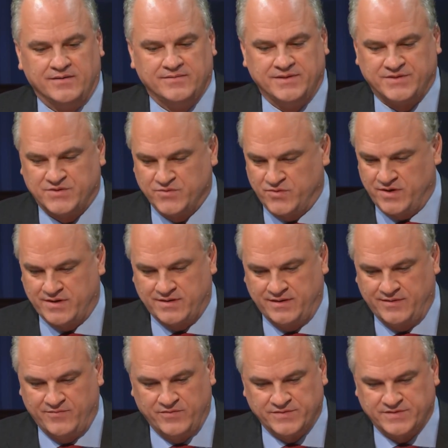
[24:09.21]
Historic
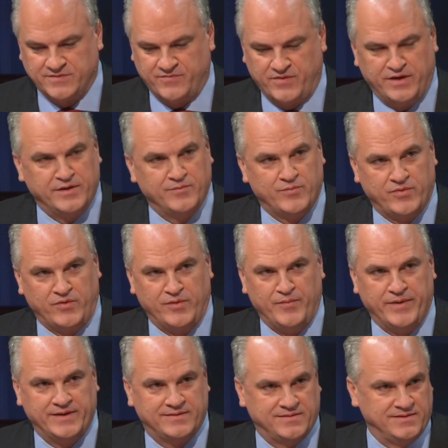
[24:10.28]
levels of
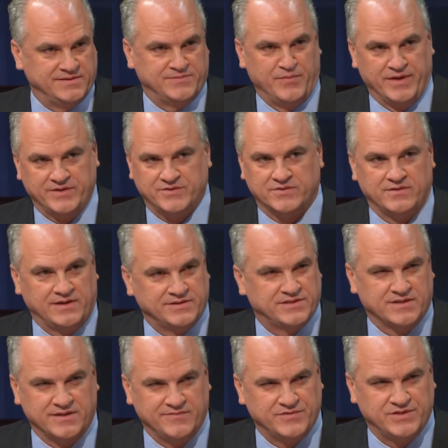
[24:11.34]
unemployment, these major
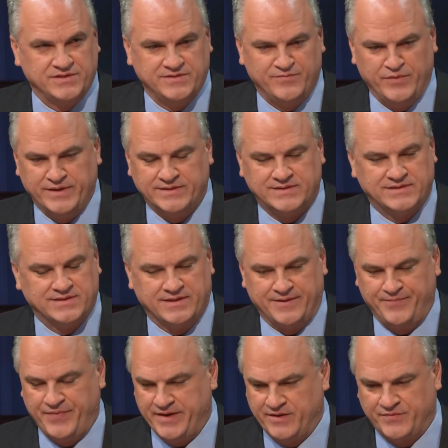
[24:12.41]
legislative achievements,
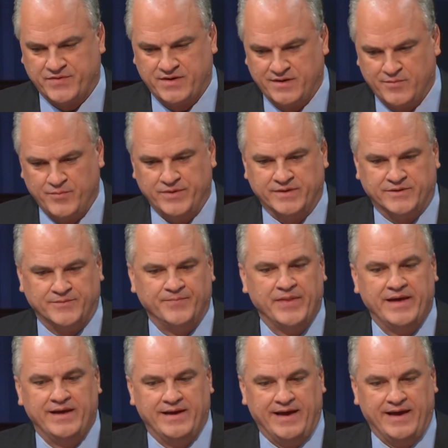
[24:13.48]
the health care bill,